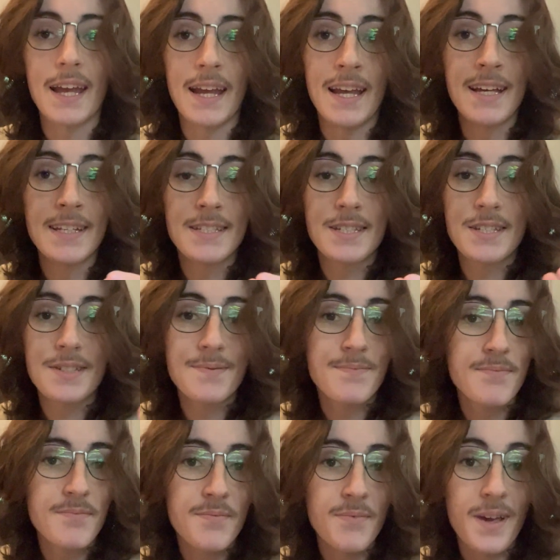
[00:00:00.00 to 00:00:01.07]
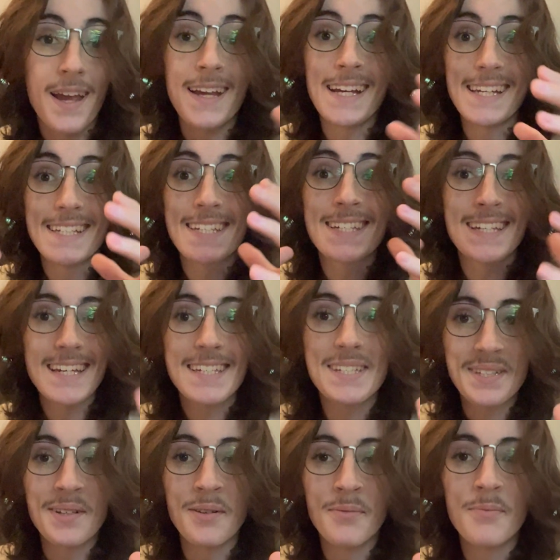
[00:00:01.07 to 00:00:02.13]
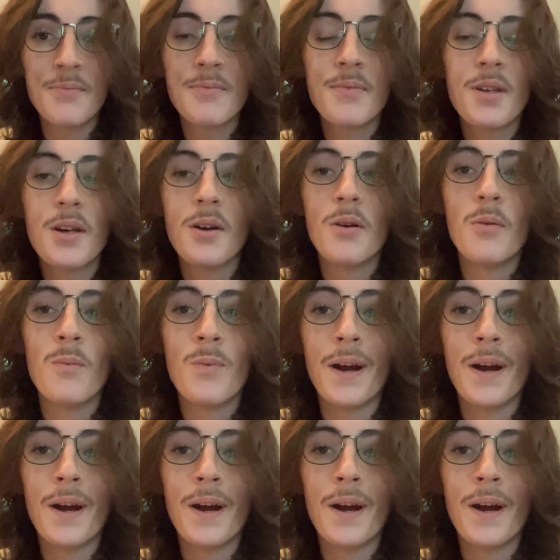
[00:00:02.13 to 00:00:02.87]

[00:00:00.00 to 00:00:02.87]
it's a system